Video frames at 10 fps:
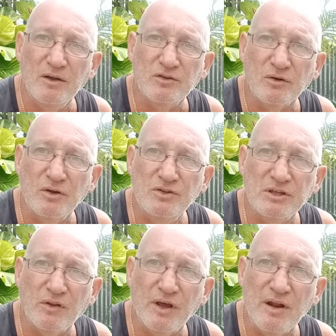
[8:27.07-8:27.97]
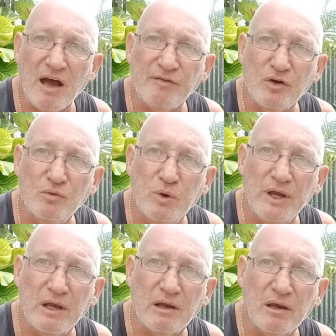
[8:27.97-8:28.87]
So until then, have a good
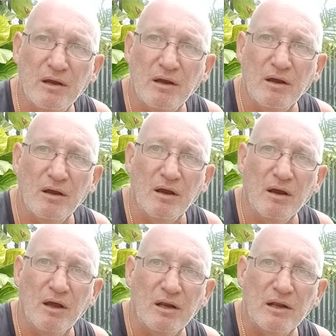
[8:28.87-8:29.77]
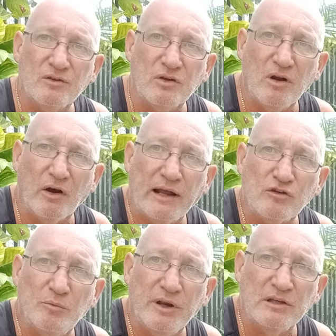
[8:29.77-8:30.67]
week. And as I said, I'll
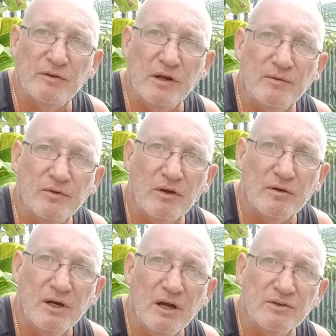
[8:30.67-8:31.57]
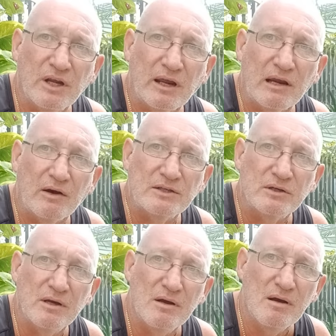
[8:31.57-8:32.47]
catch you on my next video. So take care,
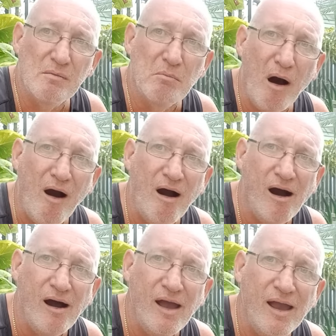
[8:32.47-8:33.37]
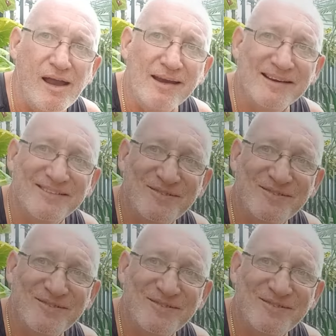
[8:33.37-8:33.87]
guys. Bye.